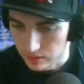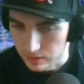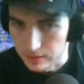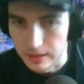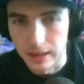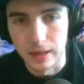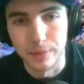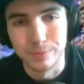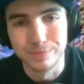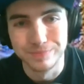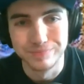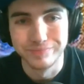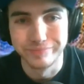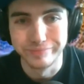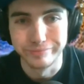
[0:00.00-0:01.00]
Yeah,
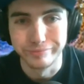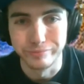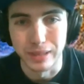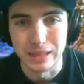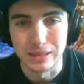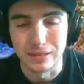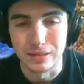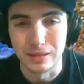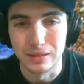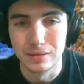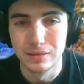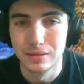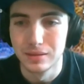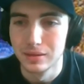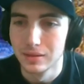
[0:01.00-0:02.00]
basically.
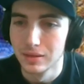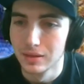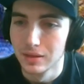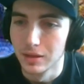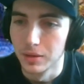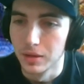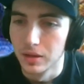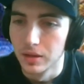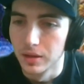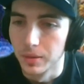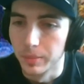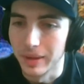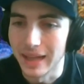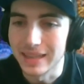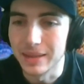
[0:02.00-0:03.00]

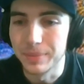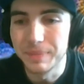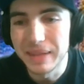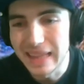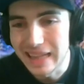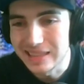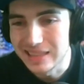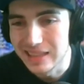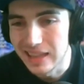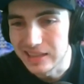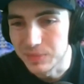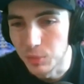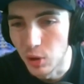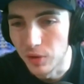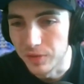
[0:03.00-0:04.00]
But
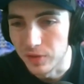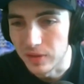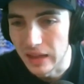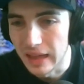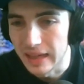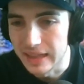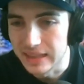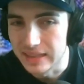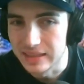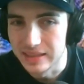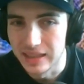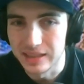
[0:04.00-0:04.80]
that's more for like